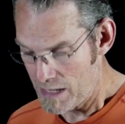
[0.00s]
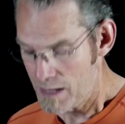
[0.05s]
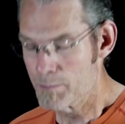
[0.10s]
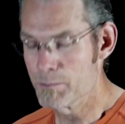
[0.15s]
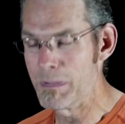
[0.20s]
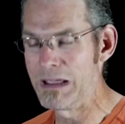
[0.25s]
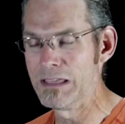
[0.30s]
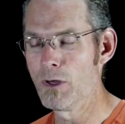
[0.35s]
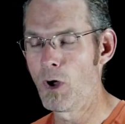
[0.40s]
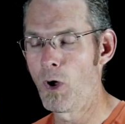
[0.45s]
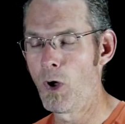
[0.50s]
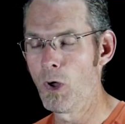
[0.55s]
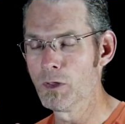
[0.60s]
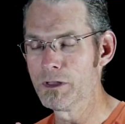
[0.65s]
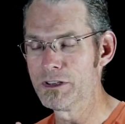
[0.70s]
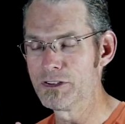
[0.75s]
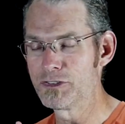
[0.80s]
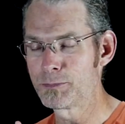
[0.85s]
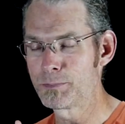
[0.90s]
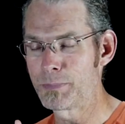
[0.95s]
May the
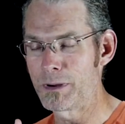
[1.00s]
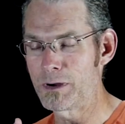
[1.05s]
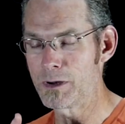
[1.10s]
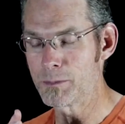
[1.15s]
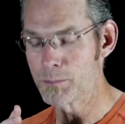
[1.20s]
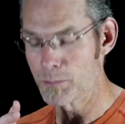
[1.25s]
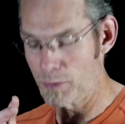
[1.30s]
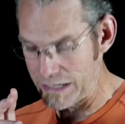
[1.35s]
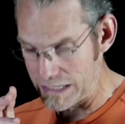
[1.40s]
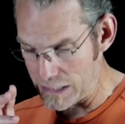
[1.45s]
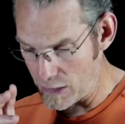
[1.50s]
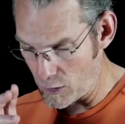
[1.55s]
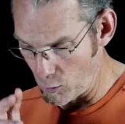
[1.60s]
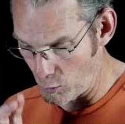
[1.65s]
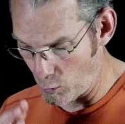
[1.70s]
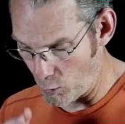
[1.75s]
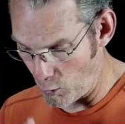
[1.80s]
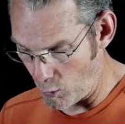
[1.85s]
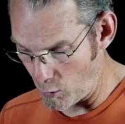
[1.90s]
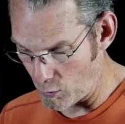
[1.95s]
Holy Spirit bring
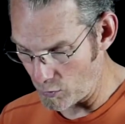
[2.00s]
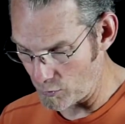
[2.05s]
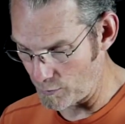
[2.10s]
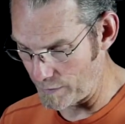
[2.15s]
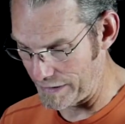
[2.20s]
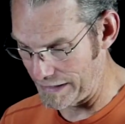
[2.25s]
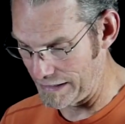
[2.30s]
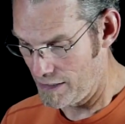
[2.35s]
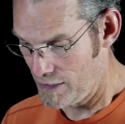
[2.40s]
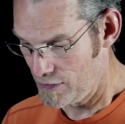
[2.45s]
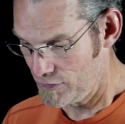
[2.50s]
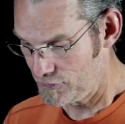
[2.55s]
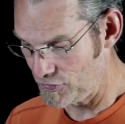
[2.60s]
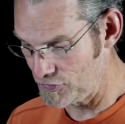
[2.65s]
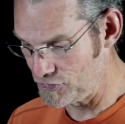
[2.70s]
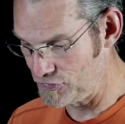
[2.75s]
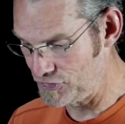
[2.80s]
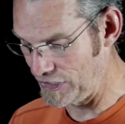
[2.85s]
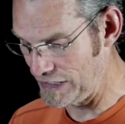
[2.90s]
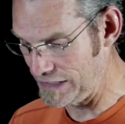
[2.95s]
glory
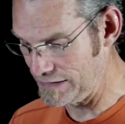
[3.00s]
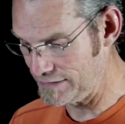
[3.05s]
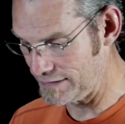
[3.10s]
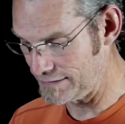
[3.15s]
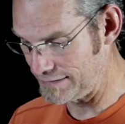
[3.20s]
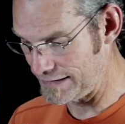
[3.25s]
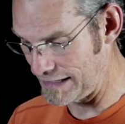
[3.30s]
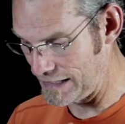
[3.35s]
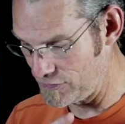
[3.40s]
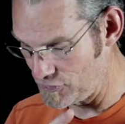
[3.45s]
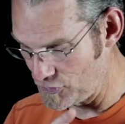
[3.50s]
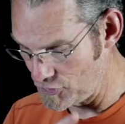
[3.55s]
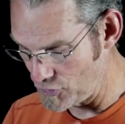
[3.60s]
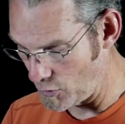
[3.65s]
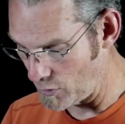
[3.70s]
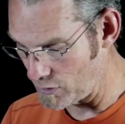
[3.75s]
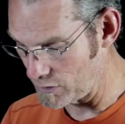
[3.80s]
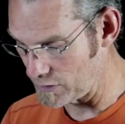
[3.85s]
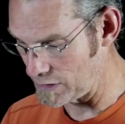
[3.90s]
to Jesus in your